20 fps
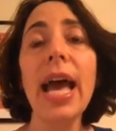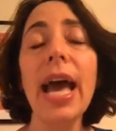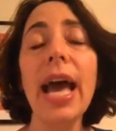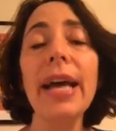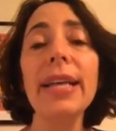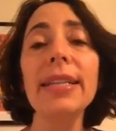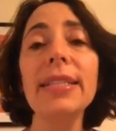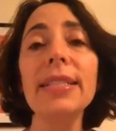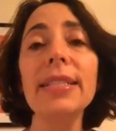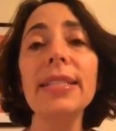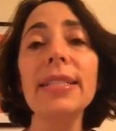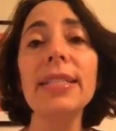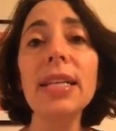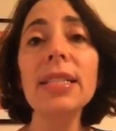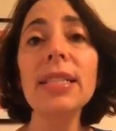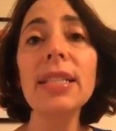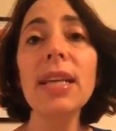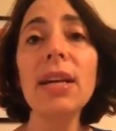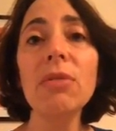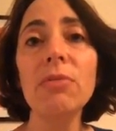and
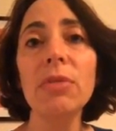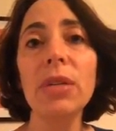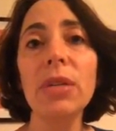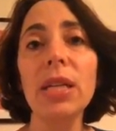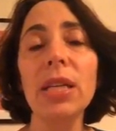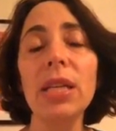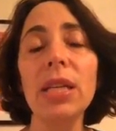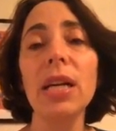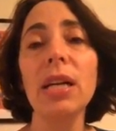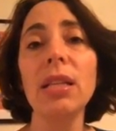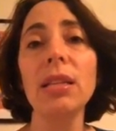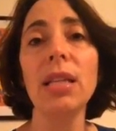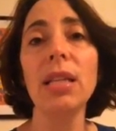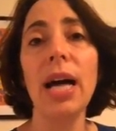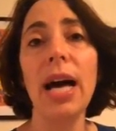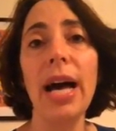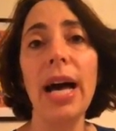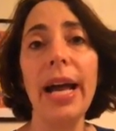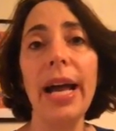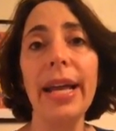does that really
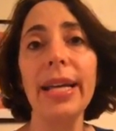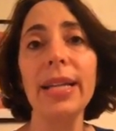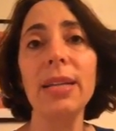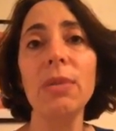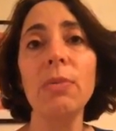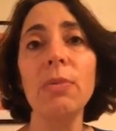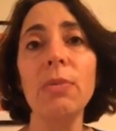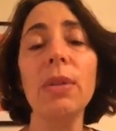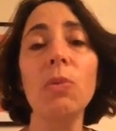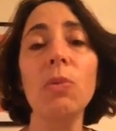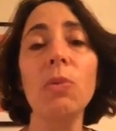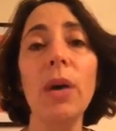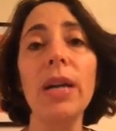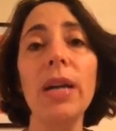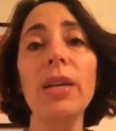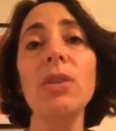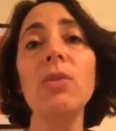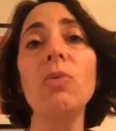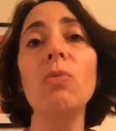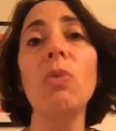align with
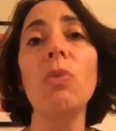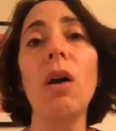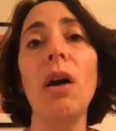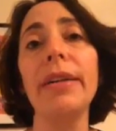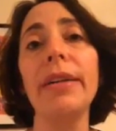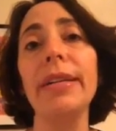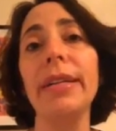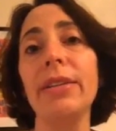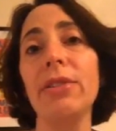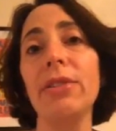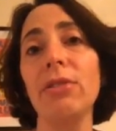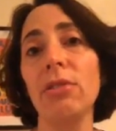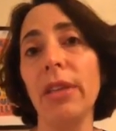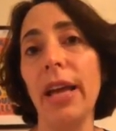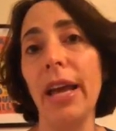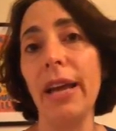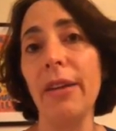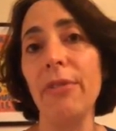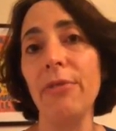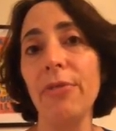what you want in your
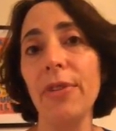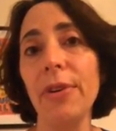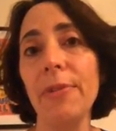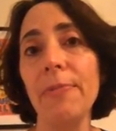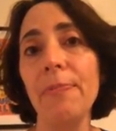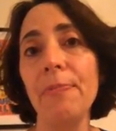life?